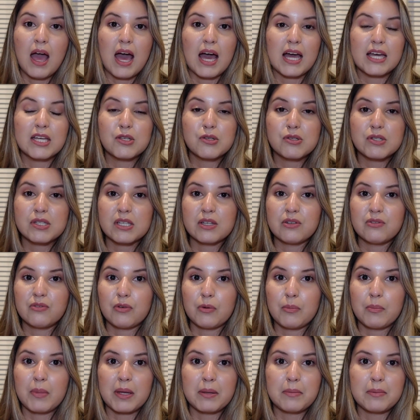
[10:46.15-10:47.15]
I used it for
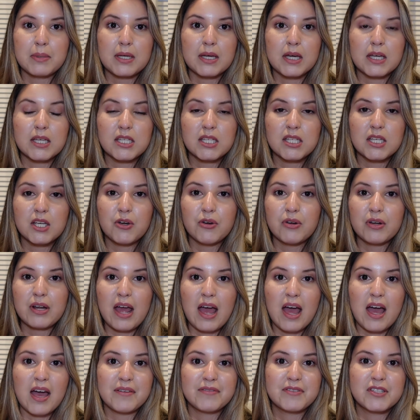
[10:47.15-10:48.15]
maybe a year and a
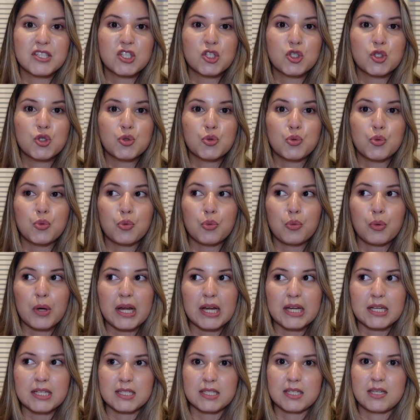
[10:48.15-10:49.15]
half
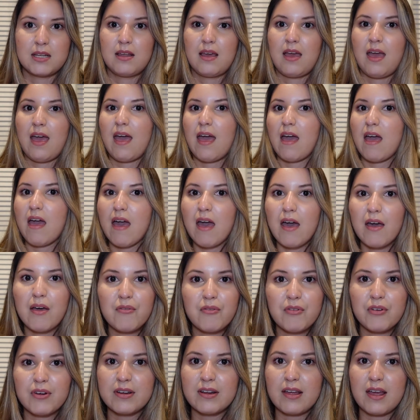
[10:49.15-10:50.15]
straight
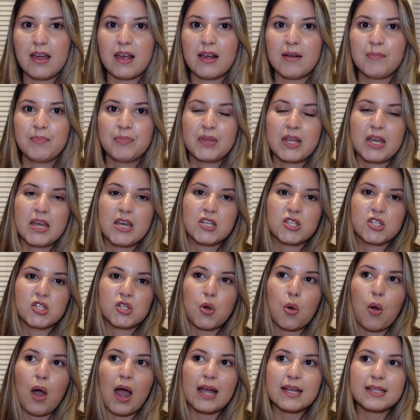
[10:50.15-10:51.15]
every day.
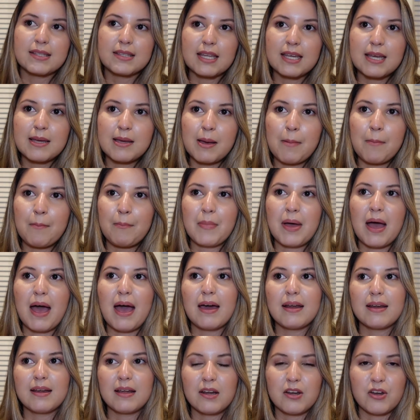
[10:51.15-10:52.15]
So I think
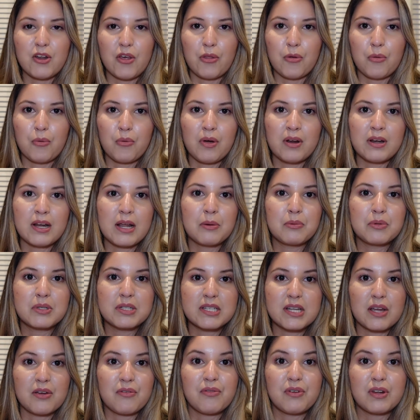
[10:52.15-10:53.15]
adding another one, I would
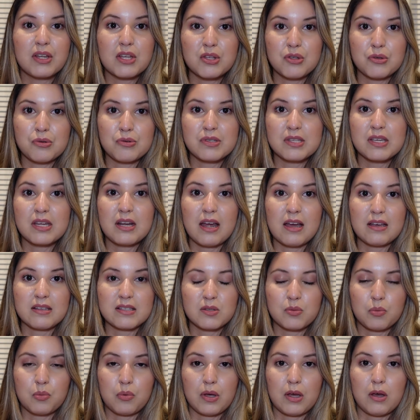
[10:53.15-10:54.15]
definitely use it
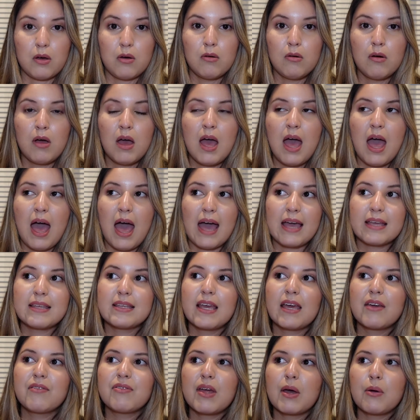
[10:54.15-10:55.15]
as well. I
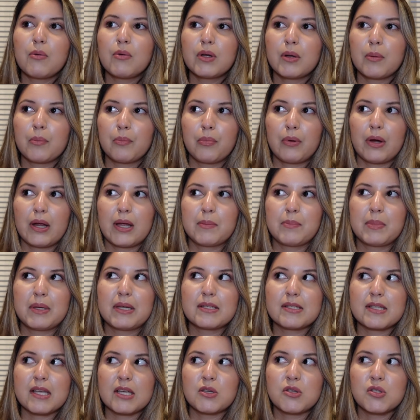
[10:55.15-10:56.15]
gave that one a break
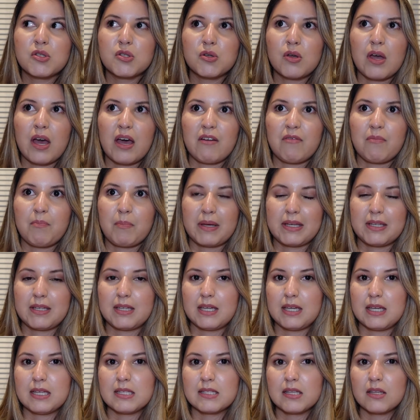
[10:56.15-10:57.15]
because I used to have my
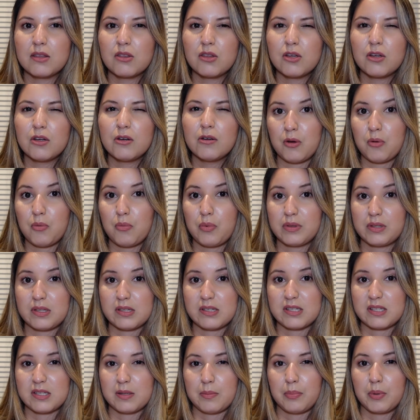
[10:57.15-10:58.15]
keys in there with the
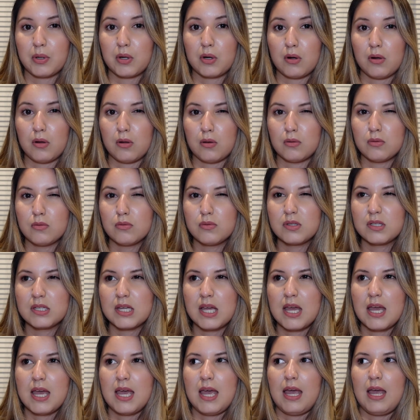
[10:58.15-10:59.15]
zipper closed,
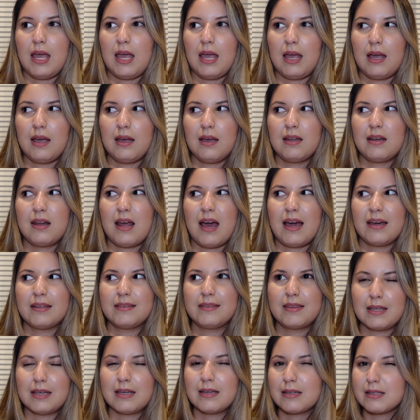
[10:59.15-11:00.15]
and I
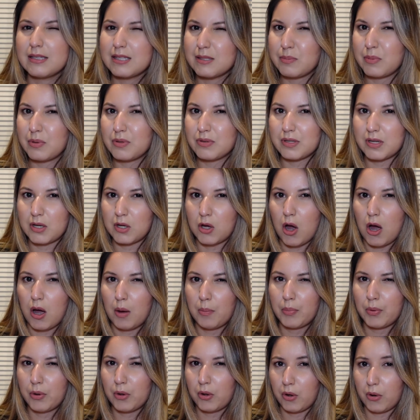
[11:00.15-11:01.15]
think it smells like
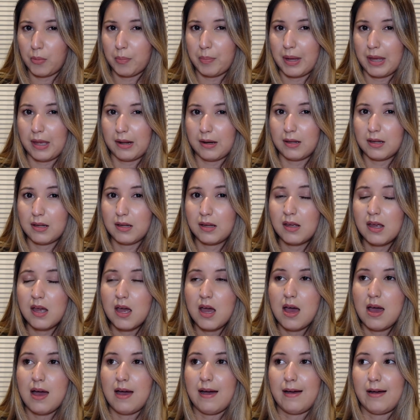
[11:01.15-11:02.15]
copper or penny.
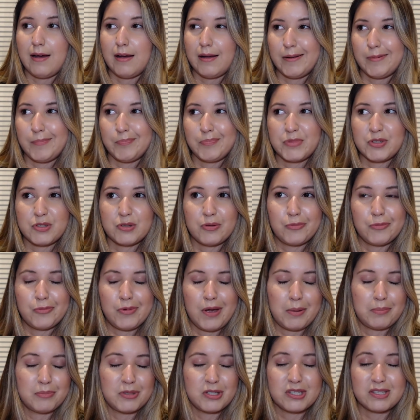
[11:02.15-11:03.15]
So
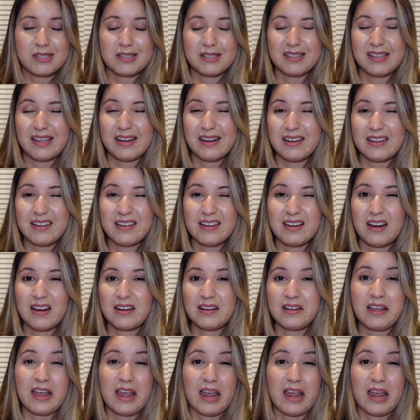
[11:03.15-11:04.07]
I'm just letting it kind of